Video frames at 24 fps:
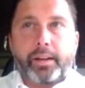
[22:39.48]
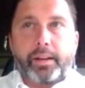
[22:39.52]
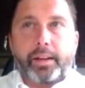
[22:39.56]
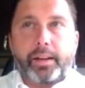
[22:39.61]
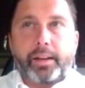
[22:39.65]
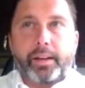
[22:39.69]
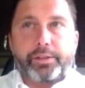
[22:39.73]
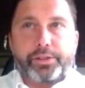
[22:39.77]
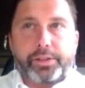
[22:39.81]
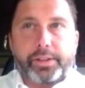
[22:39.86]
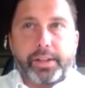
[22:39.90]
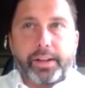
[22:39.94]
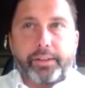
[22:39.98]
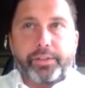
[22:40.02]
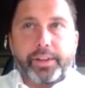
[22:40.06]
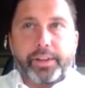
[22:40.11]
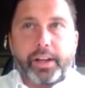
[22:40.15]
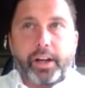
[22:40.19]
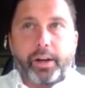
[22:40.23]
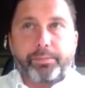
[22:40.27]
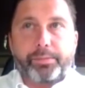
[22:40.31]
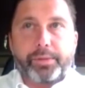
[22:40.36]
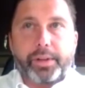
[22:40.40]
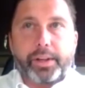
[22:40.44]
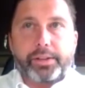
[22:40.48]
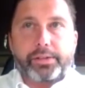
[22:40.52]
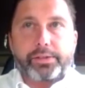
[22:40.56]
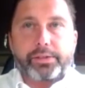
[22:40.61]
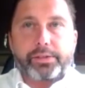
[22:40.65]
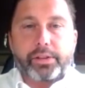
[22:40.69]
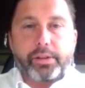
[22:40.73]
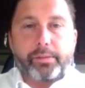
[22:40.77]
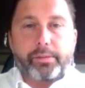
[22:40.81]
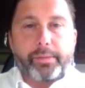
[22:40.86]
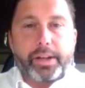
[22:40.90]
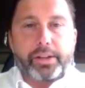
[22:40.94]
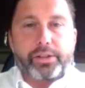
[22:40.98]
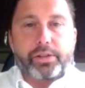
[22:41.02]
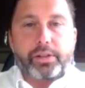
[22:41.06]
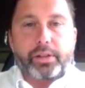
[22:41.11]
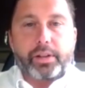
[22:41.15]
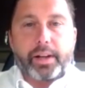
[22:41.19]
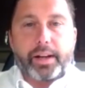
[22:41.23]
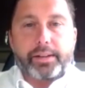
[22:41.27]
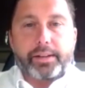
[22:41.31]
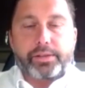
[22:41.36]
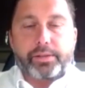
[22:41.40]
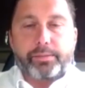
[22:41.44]
It definitely helped us to
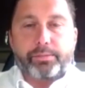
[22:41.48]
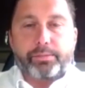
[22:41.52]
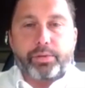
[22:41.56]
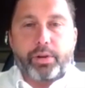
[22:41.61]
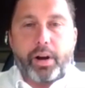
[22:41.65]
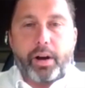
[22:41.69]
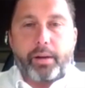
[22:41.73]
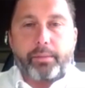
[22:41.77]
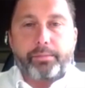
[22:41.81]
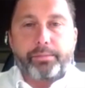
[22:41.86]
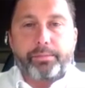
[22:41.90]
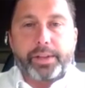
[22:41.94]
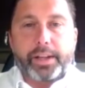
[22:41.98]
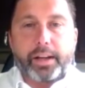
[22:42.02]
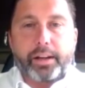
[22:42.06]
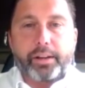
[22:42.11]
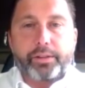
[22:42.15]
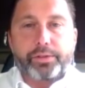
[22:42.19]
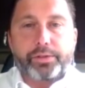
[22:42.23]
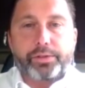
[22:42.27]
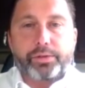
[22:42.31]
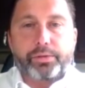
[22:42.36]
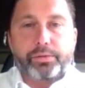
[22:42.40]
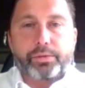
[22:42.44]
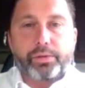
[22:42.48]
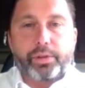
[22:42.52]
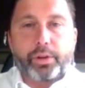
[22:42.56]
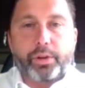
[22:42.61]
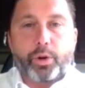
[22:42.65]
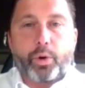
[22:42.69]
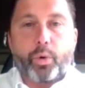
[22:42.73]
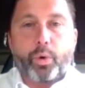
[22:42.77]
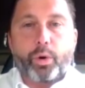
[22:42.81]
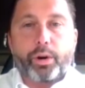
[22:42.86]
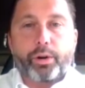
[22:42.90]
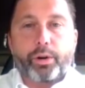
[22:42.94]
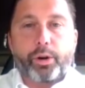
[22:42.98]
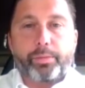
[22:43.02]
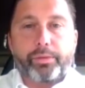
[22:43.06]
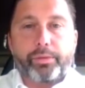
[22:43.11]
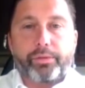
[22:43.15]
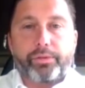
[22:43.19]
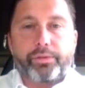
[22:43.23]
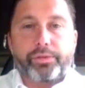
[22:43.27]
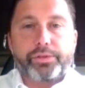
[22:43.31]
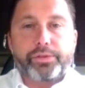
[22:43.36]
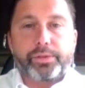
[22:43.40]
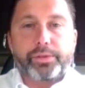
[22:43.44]
dimensionalize the problem down to the core group
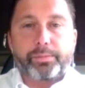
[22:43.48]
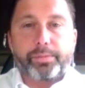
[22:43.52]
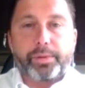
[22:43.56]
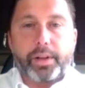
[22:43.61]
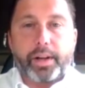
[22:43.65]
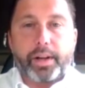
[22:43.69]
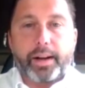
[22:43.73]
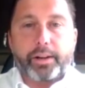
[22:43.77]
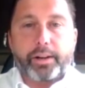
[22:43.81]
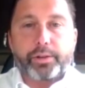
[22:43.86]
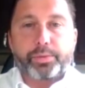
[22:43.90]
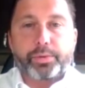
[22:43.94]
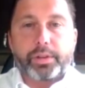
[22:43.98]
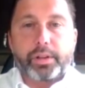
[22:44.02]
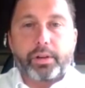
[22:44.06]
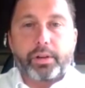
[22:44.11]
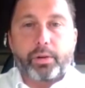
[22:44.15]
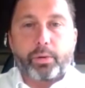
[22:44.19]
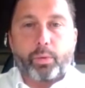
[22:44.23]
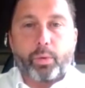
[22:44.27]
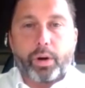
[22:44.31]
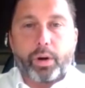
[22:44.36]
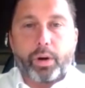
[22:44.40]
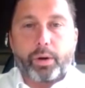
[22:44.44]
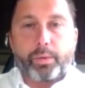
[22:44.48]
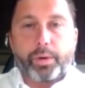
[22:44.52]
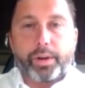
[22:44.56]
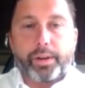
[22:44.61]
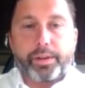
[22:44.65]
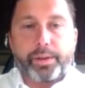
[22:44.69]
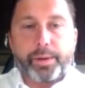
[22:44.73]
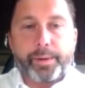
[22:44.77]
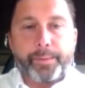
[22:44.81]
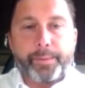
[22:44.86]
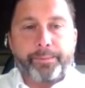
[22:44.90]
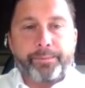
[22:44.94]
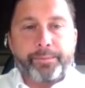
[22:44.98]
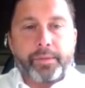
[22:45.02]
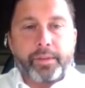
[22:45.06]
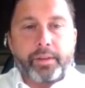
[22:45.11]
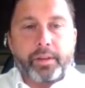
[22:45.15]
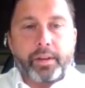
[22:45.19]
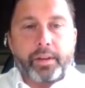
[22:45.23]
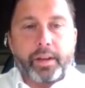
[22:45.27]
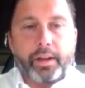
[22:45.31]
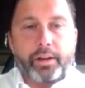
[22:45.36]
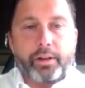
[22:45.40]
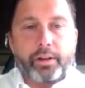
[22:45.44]
of suppliers we needed to work with,
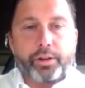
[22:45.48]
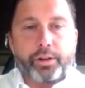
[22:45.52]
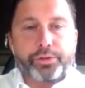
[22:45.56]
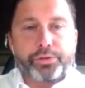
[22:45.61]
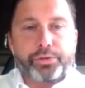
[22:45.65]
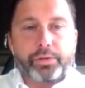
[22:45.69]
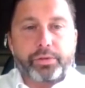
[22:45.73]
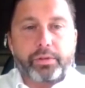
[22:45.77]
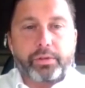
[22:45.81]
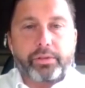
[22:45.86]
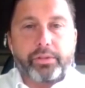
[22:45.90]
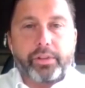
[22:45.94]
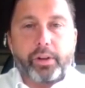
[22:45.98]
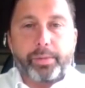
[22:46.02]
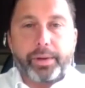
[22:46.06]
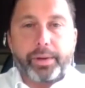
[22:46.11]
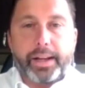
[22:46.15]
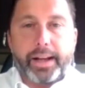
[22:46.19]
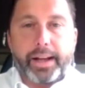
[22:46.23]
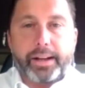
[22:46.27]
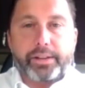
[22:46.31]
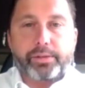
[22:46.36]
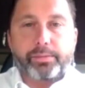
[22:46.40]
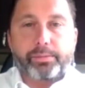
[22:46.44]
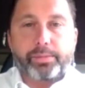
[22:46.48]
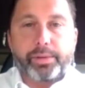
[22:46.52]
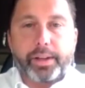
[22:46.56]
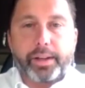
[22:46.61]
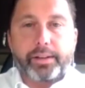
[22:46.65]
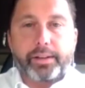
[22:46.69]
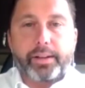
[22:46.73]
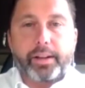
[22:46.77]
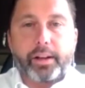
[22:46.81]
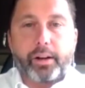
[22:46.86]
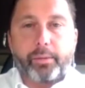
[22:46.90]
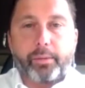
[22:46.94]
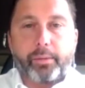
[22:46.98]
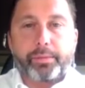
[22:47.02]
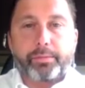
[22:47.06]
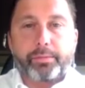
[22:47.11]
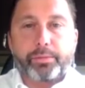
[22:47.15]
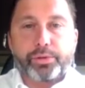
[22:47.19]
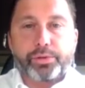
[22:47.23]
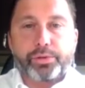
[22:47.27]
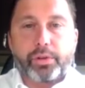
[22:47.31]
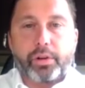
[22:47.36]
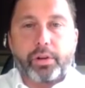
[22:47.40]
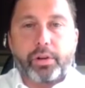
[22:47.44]
and also develop an action plan to help them
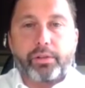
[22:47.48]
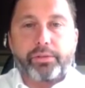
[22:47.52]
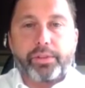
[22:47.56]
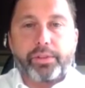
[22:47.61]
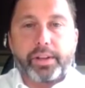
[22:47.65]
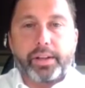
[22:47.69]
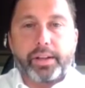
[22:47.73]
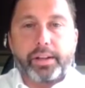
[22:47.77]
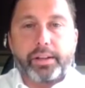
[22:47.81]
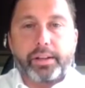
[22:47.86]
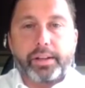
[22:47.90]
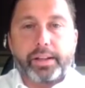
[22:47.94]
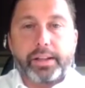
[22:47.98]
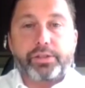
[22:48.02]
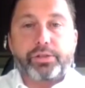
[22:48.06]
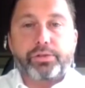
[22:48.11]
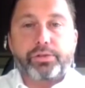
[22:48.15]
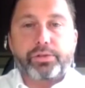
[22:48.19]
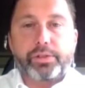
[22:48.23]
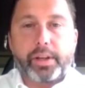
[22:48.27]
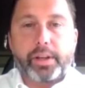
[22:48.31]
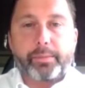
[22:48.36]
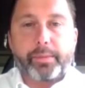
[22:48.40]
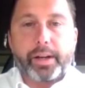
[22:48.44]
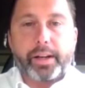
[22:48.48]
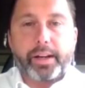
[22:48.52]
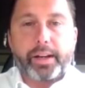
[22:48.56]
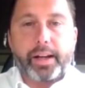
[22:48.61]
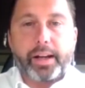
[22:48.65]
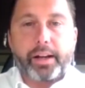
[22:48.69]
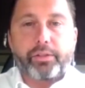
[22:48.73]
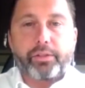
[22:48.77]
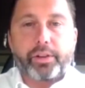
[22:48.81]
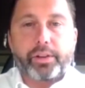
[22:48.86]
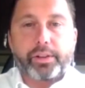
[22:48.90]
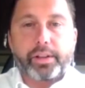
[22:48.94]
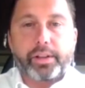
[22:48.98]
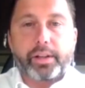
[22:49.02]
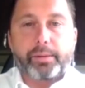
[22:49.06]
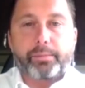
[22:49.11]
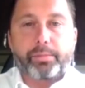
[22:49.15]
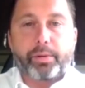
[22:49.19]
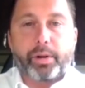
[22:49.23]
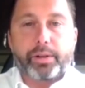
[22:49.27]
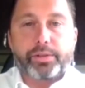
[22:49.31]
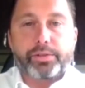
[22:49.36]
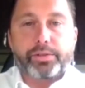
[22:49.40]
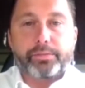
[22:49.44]
resolve any issues they might have on getting
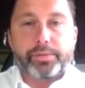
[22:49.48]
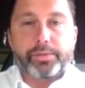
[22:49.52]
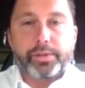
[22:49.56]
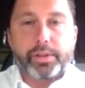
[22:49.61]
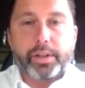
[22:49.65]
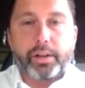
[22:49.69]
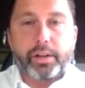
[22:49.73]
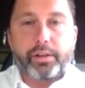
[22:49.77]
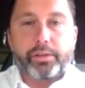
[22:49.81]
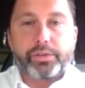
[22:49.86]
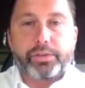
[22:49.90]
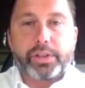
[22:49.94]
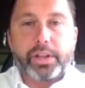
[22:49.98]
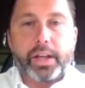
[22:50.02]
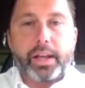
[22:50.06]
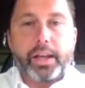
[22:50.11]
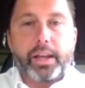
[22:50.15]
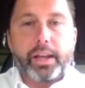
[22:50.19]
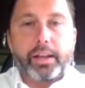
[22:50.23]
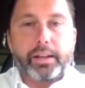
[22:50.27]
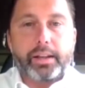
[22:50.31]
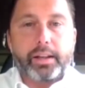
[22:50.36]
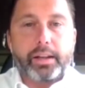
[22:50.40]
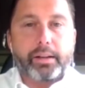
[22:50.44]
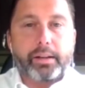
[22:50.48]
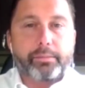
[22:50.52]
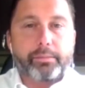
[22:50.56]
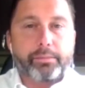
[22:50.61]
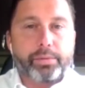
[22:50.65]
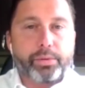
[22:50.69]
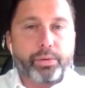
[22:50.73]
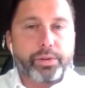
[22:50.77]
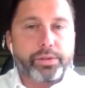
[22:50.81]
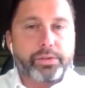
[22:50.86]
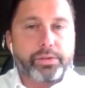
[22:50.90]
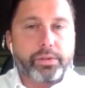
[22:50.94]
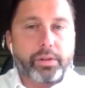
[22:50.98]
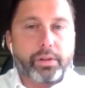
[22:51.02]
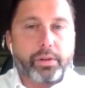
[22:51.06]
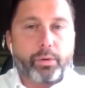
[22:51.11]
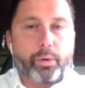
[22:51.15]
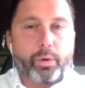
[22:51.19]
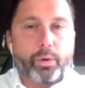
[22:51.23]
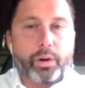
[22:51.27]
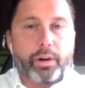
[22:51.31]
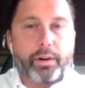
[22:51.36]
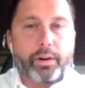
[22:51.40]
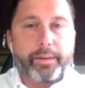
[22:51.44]
parts themselves, getting employees in the
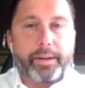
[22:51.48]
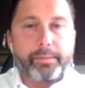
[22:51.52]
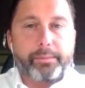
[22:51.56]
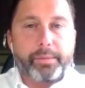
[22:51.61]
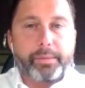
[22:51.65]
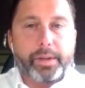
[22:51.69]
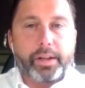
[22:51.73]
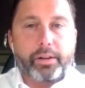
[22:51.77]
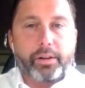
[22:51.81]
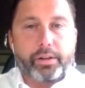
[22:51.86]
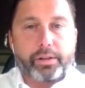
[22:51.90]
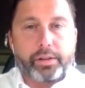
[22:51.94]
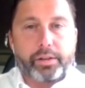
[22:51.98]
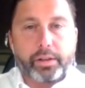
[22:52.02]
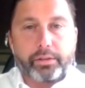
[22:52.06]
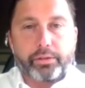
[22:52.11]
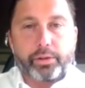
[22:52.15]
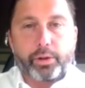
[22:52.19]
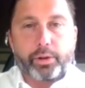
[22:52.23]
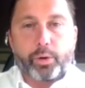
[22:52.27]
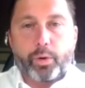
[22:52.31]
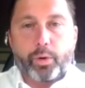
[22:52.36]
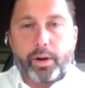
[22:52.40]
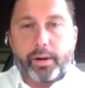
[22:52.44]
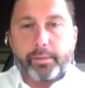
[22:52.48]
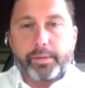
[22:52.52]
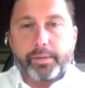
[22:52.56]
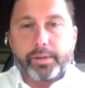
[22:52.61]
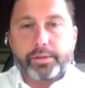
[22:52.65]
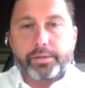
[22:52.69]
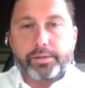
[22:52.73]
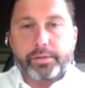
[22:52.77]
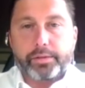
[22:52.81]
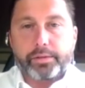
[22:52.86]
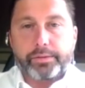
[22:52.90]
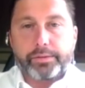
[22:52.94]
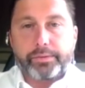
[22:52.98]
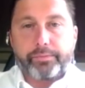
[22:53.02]
door, and meeting our delivery requirements.